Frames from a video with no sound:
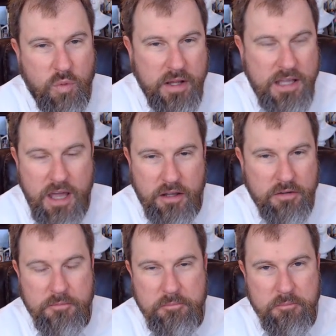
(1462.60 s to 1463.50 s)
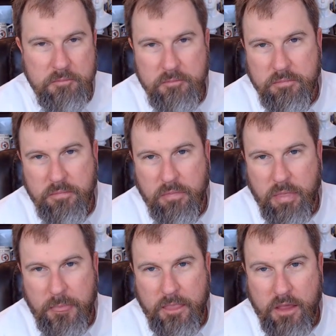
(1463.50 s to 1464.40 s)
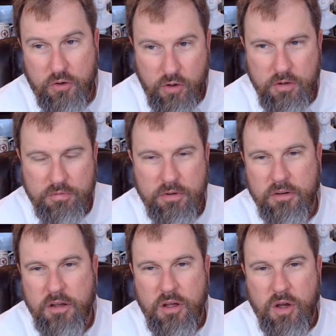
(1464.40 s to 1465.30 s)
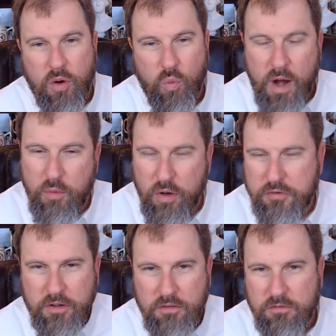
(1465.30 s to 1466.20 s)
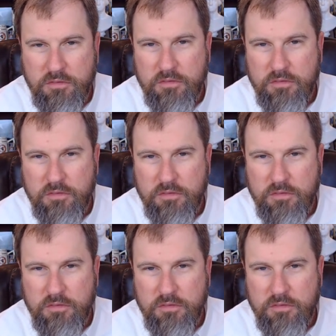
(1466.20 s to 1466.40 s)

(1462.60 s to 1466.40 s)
Why can't it? It could have. Why wasn't it?